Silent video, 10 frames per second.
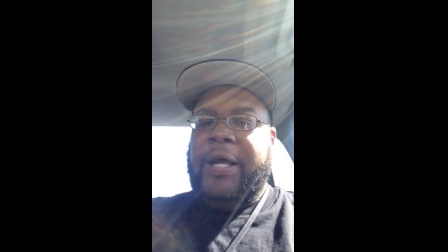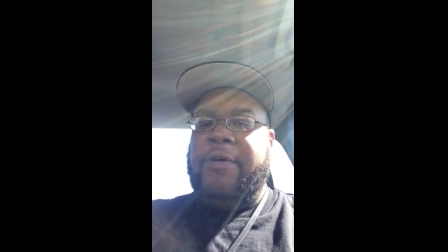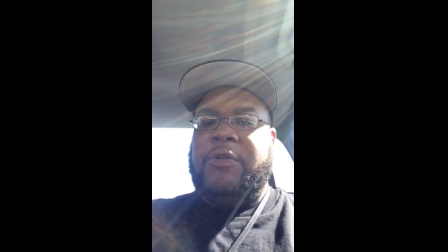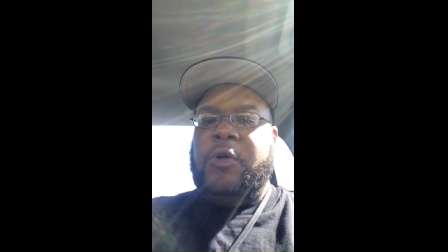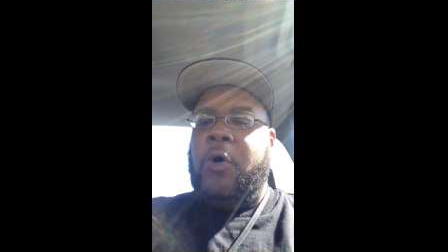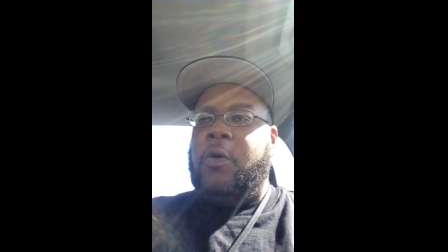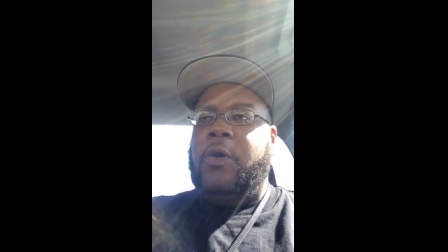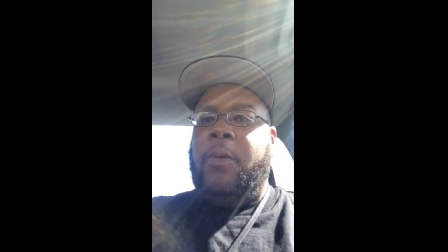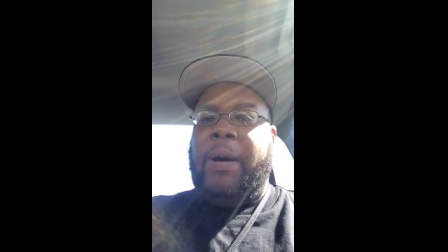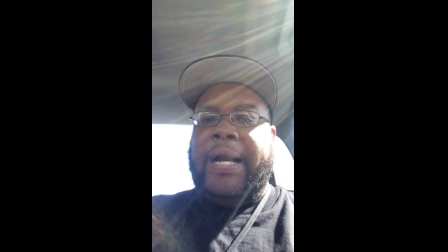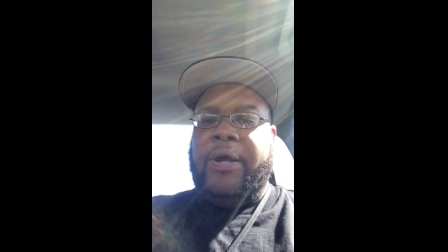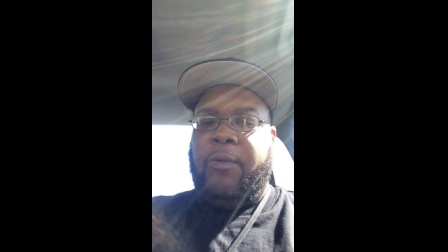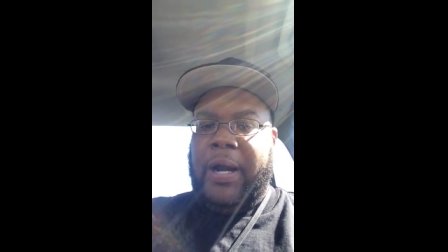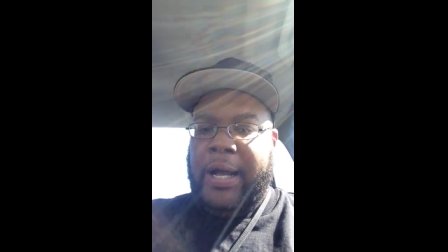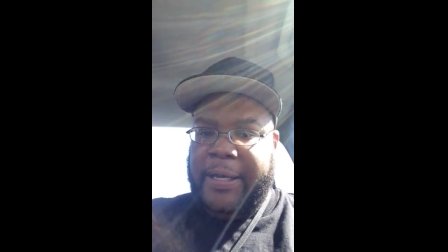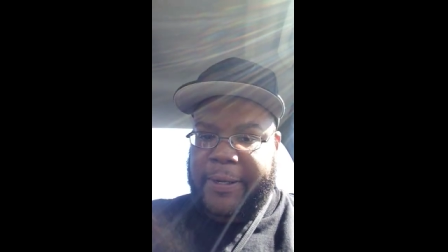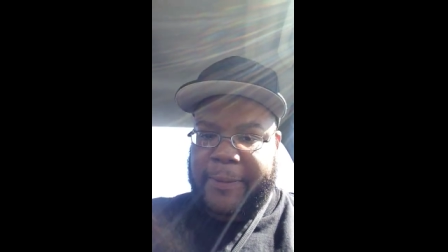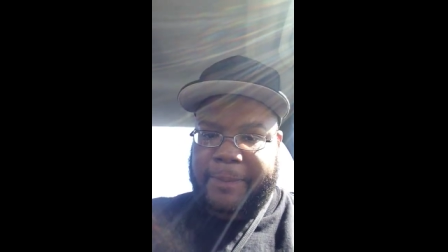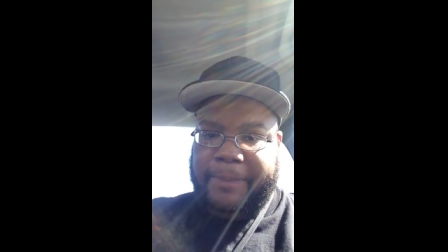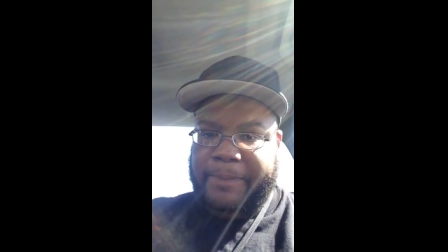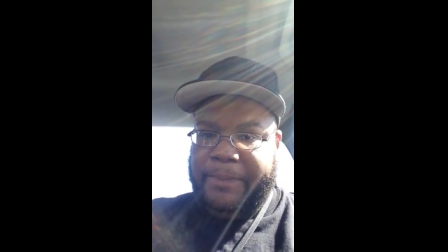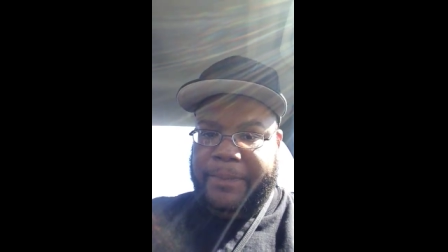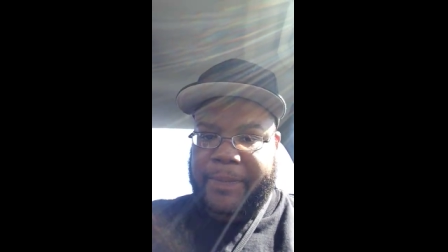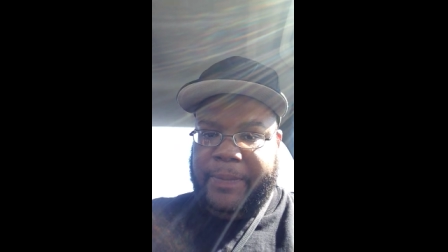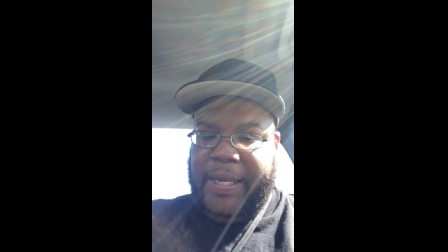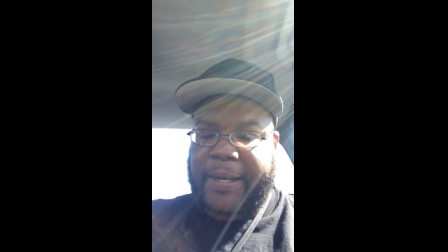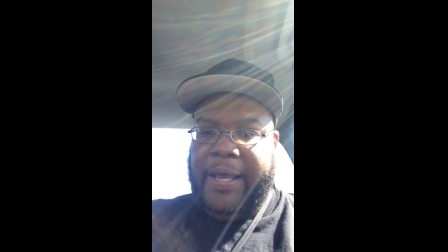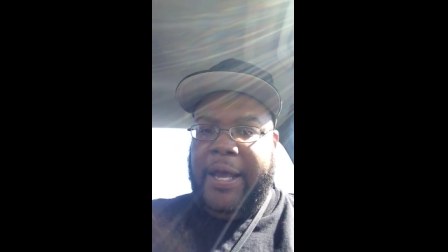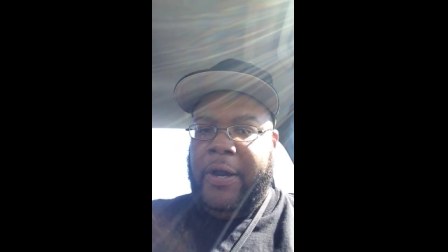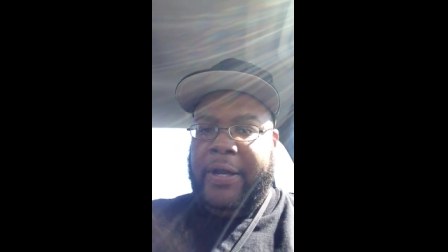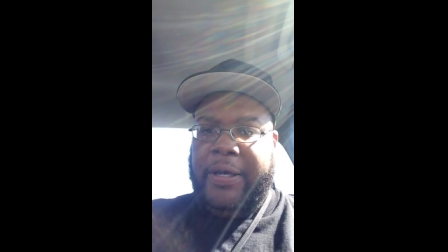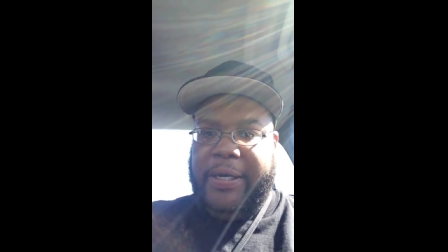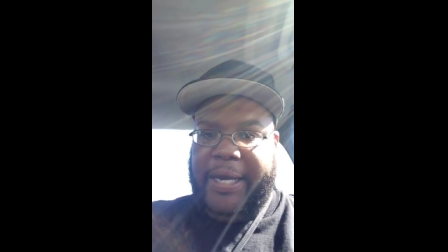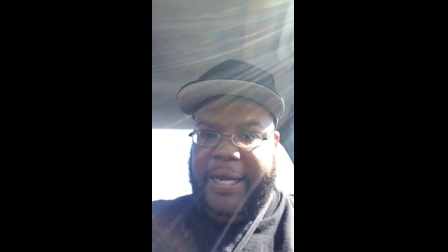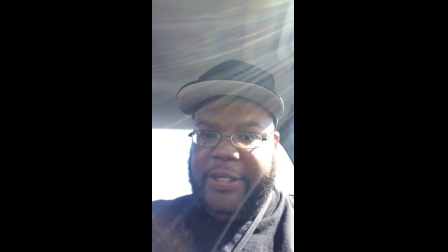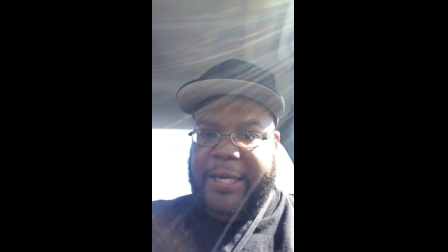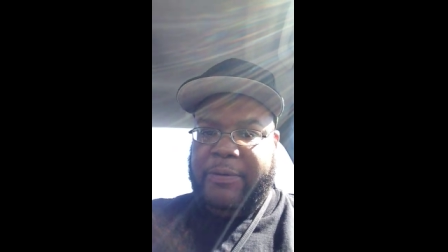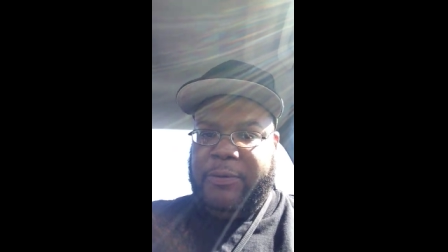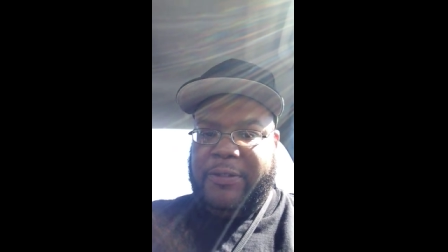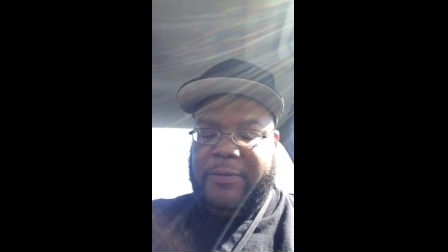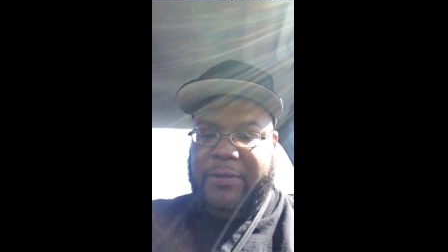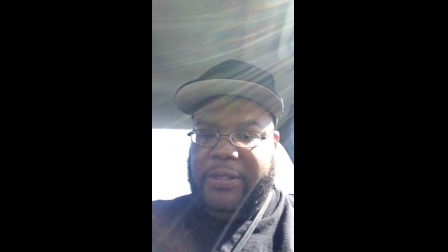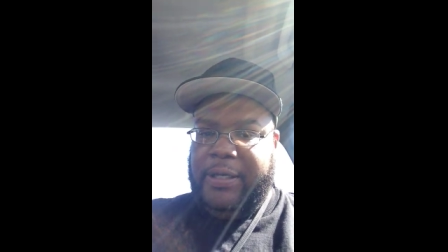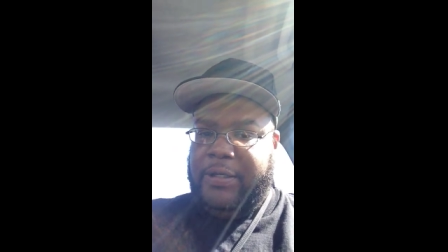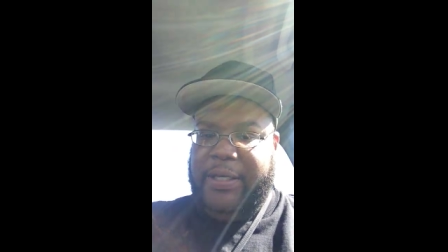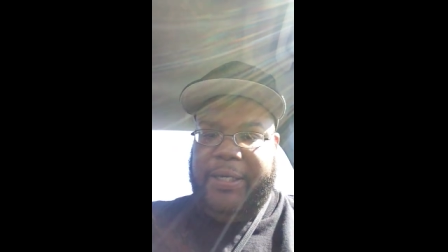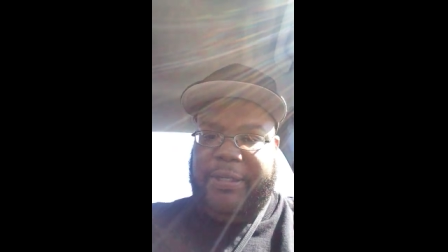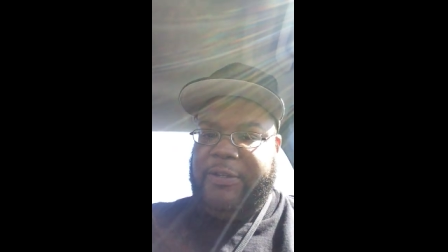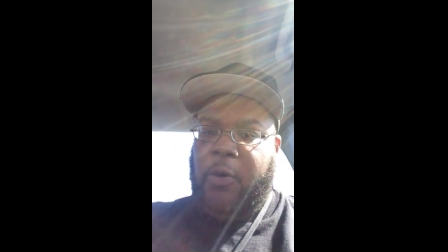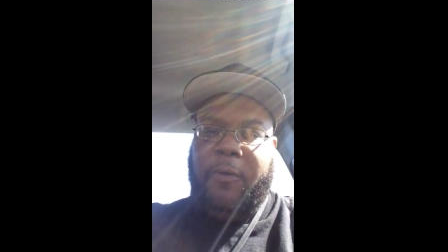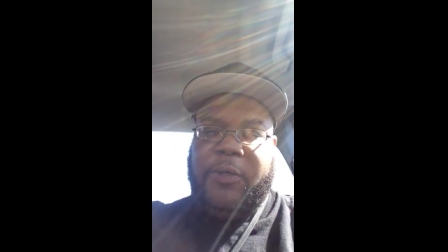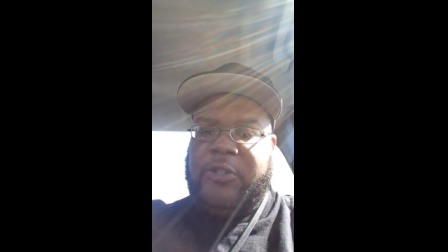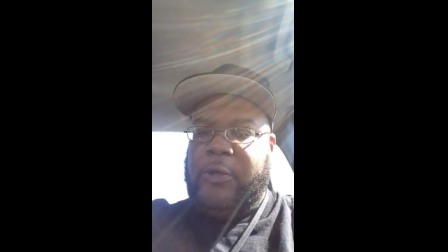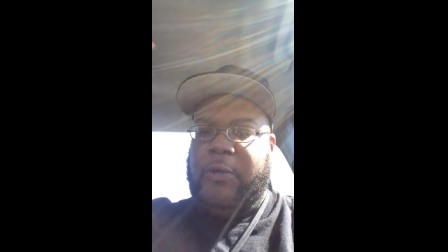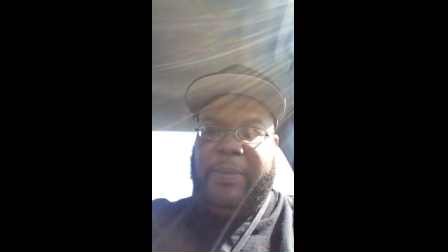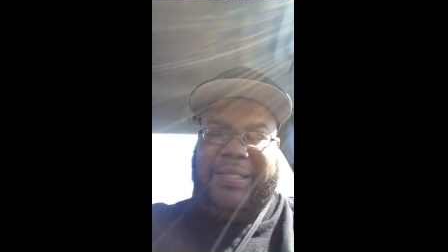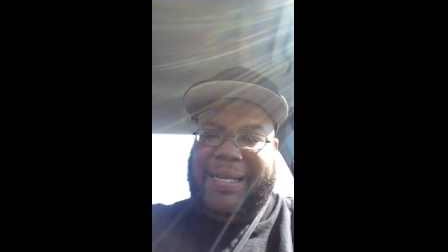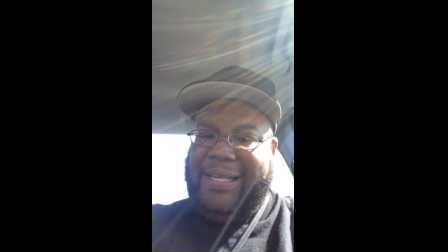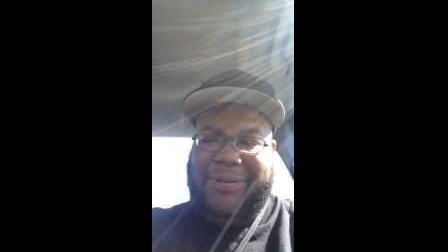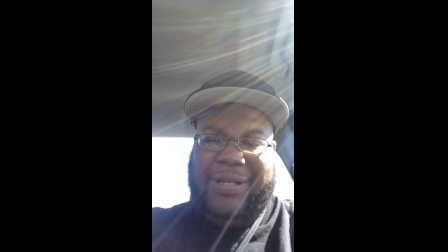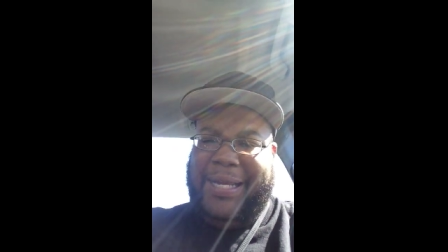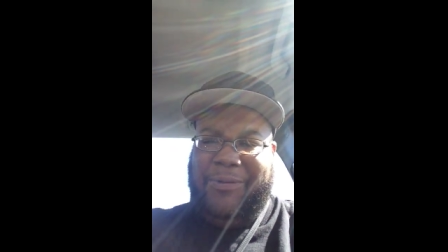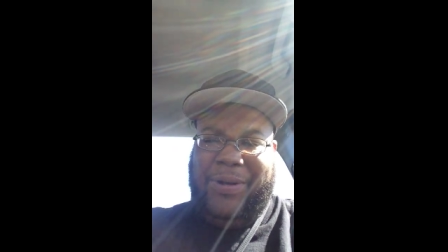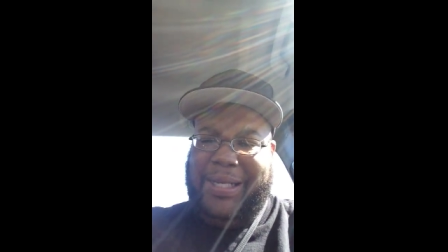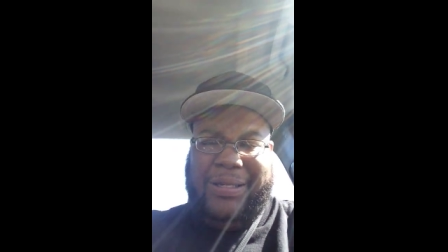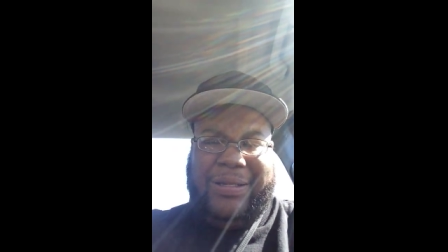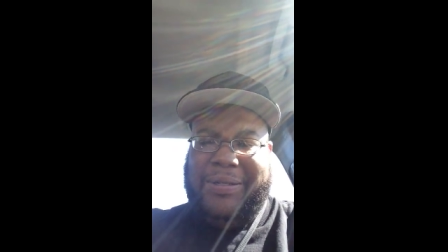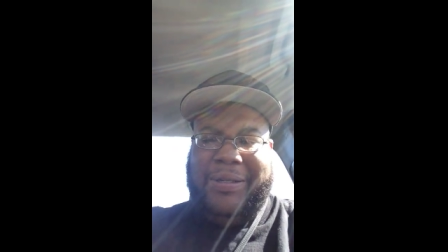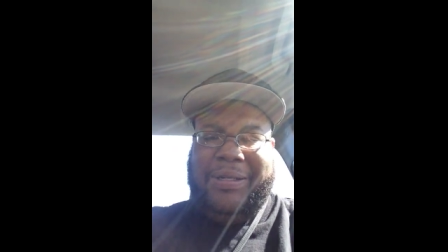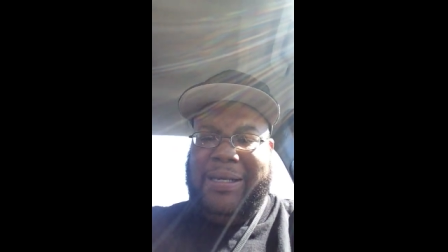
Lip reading: there was nobody around him in the area, and Jameis Winston, he just overshoot him. It was like, what the?